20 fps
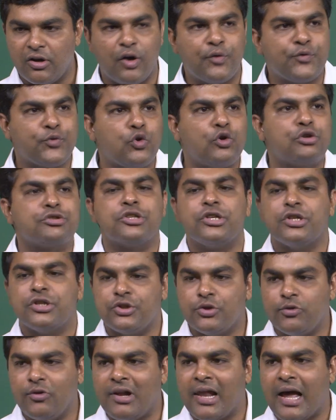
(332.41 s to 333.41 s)
Of course,
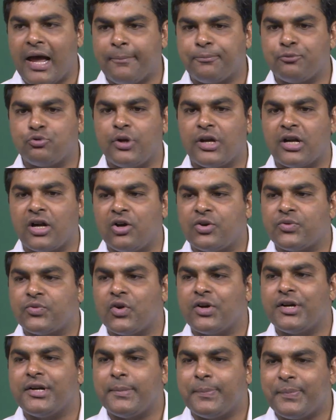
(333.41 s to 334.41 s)
you will have to account
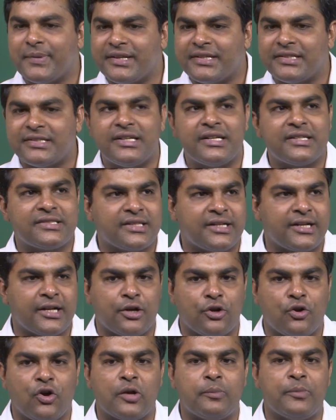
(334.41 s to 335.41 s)
for depreciation
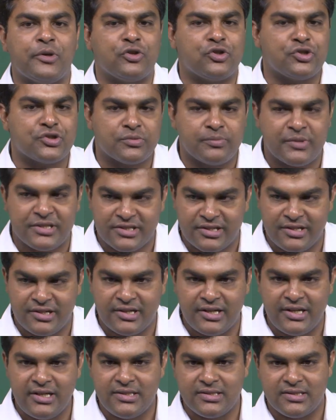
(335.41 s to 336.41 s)
and all, because
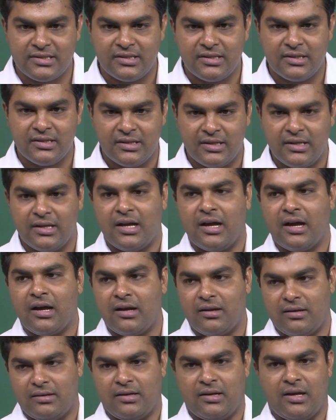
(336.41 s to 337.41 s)
machineries
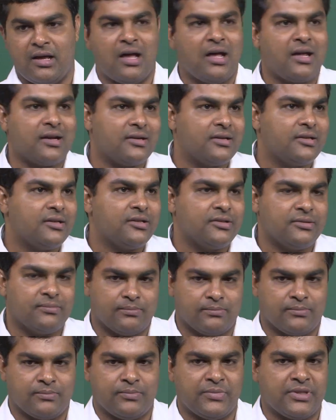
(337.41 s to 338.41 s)
are
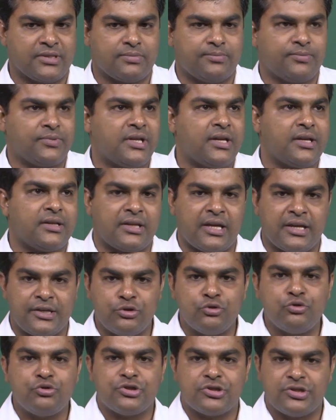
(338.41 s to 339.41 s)
they
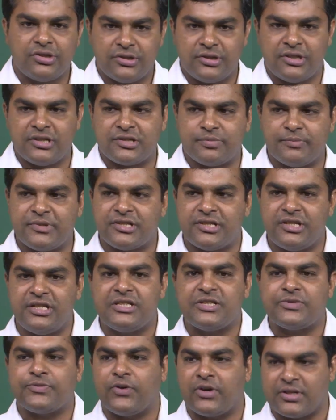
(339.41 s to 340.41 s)
used these
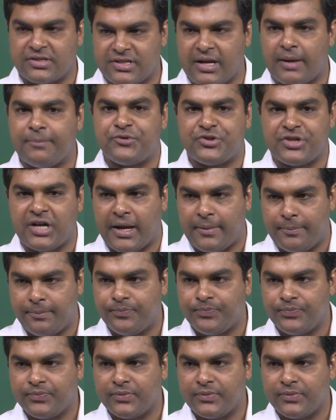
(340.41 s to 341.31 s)
machines for some time.